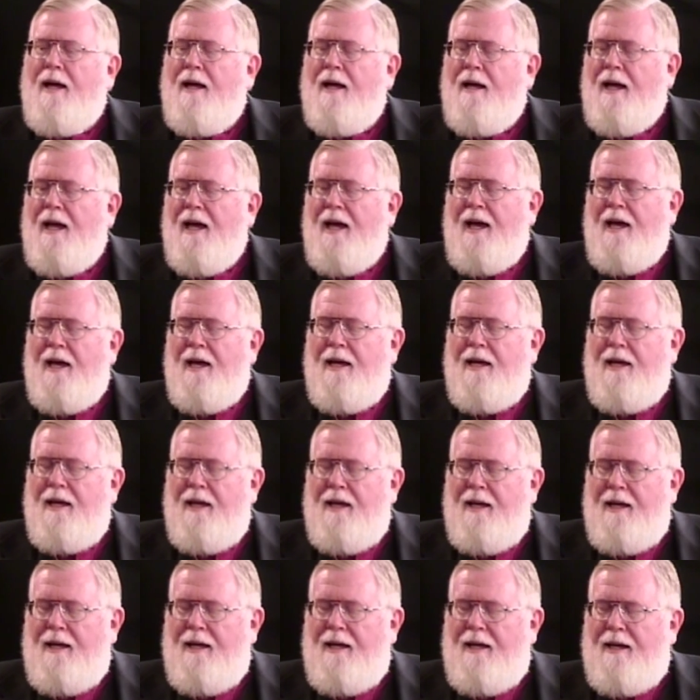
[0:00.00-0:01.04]

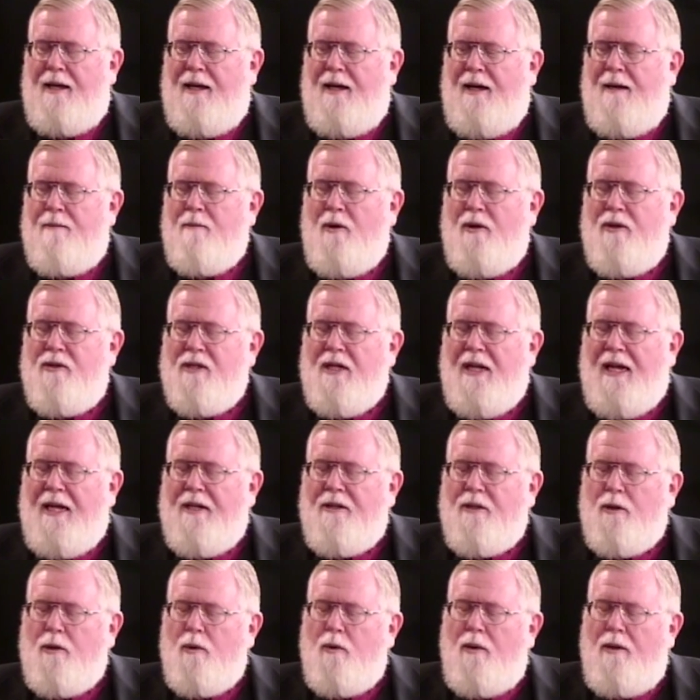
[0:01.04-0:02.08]
always glad
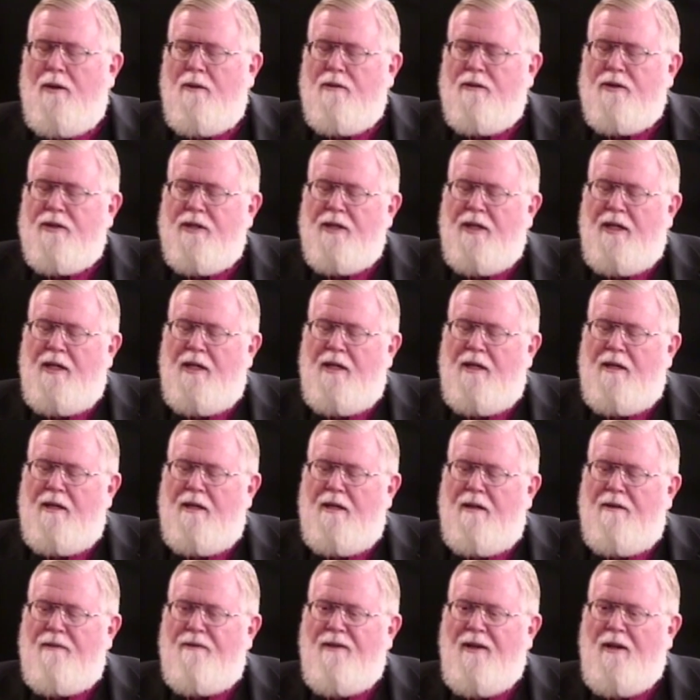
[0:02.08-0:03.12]
to quote
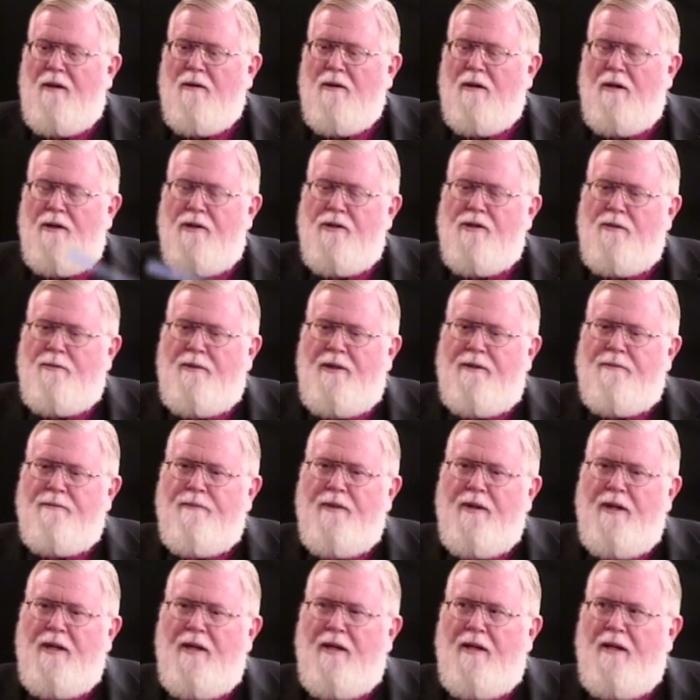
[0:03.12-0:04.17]
a fellow
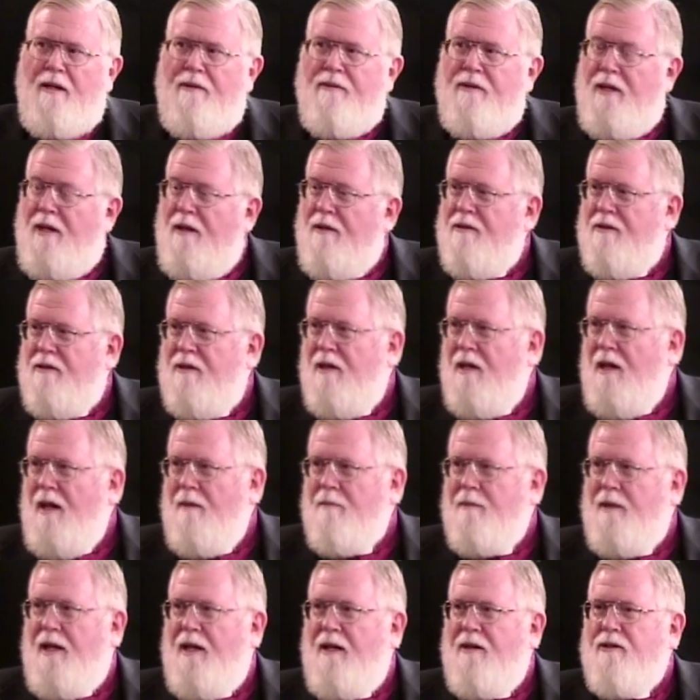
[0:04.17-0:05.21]
clergyman of another
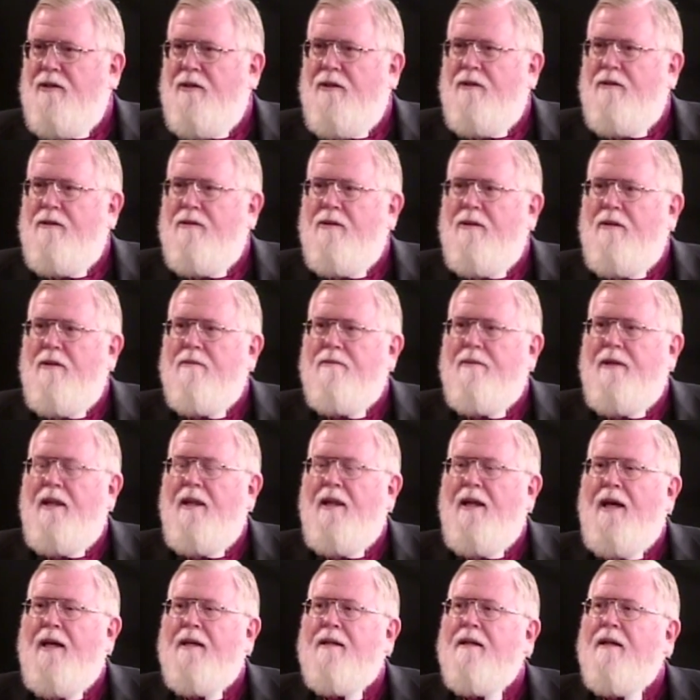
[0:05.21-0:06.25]
denomination who told me
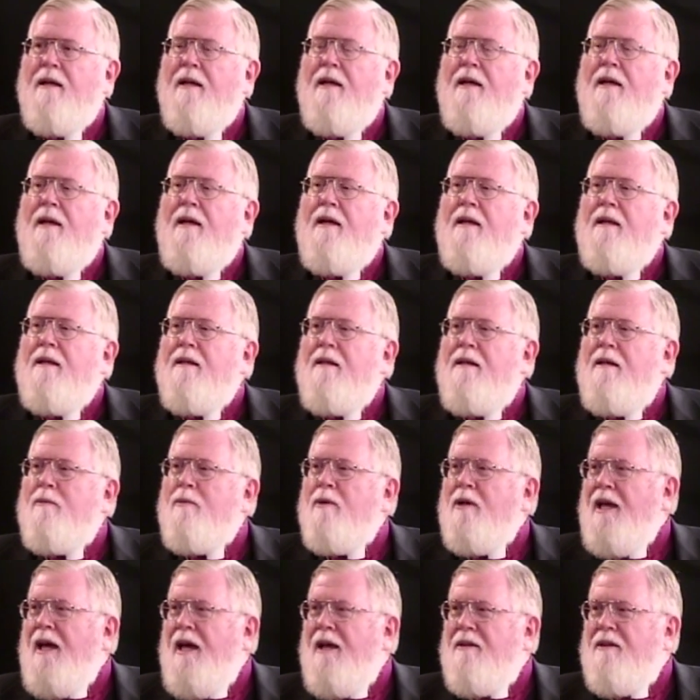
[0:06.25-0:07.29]
that the
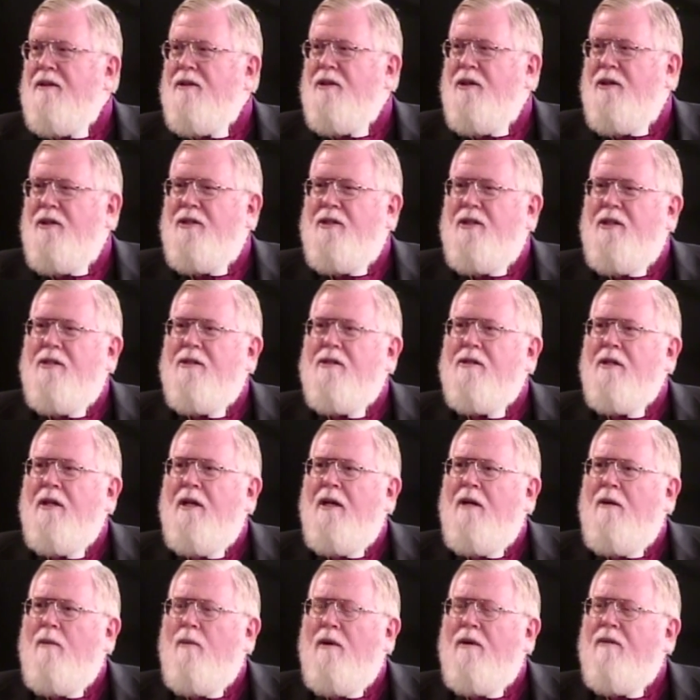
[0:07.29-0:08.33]
Liberal Catholic Church is
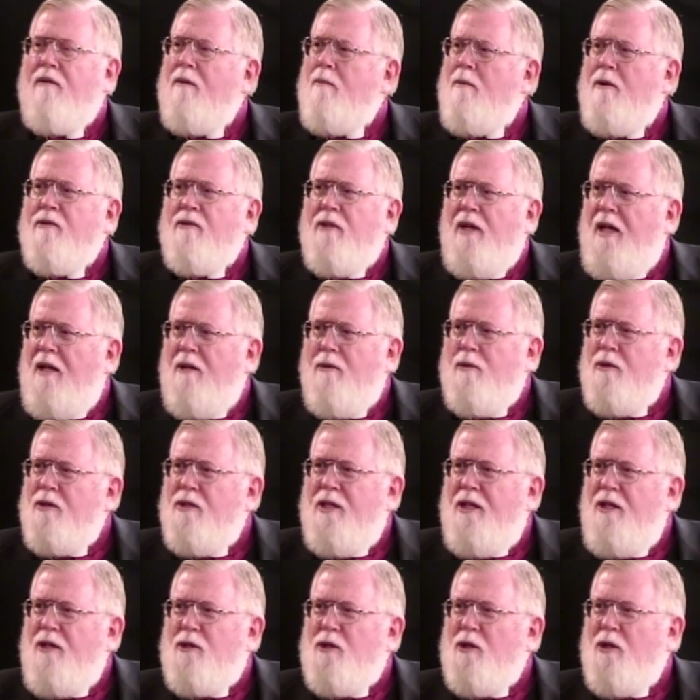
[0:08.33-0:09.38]
one of the most
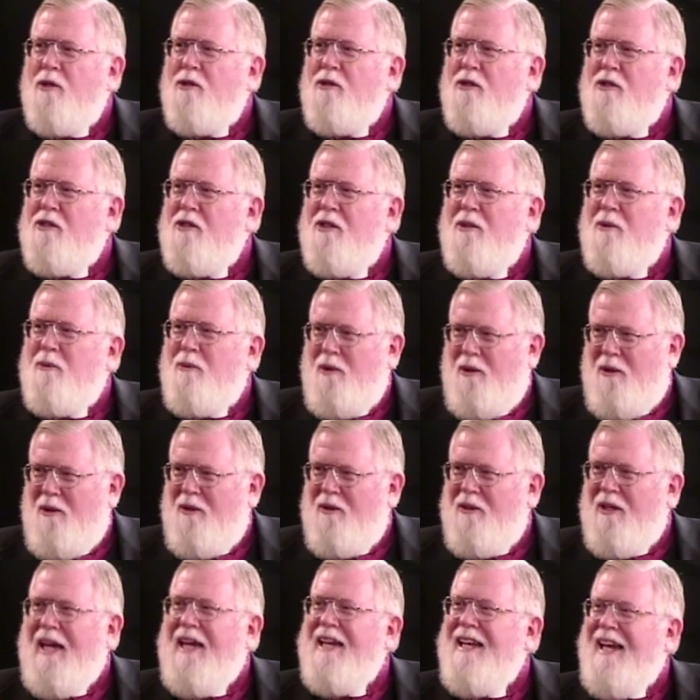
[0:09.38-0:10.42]
interesting churches in the
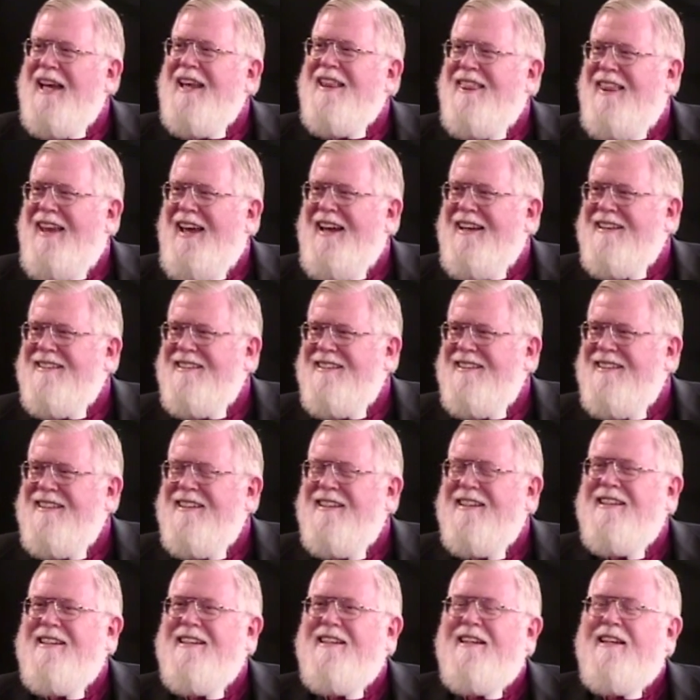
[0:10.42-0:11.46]
world. I like that.
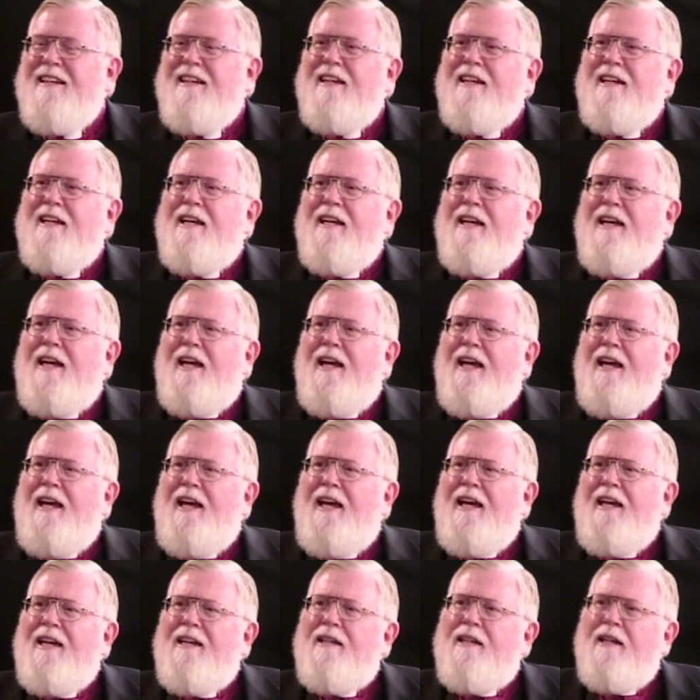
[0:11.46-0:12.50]

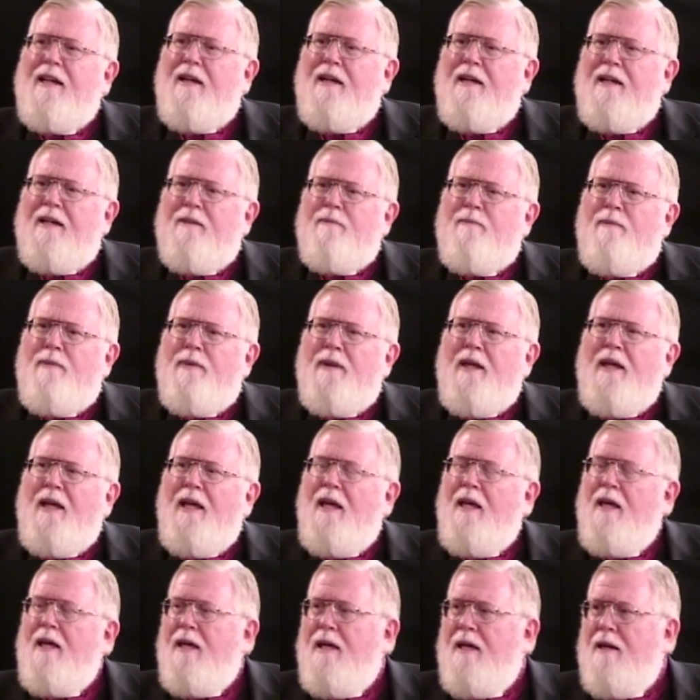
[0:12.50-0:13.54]
And
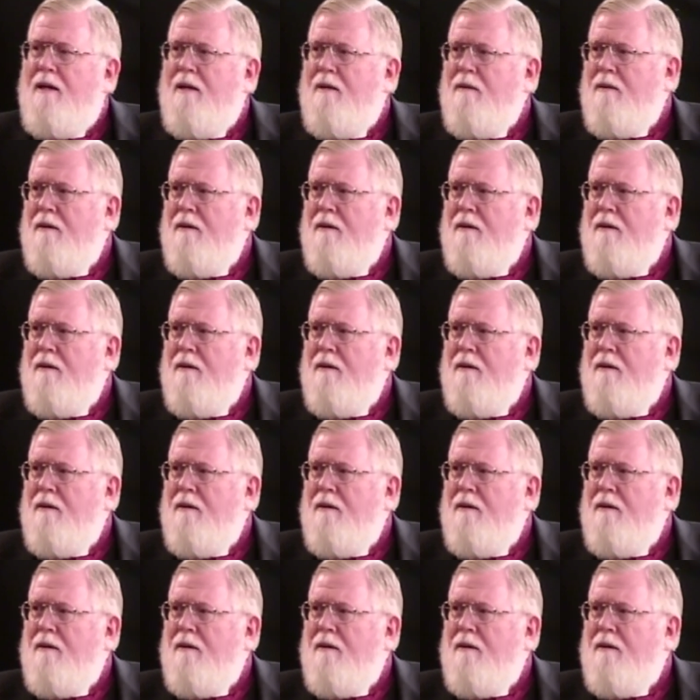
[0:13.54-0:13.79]
he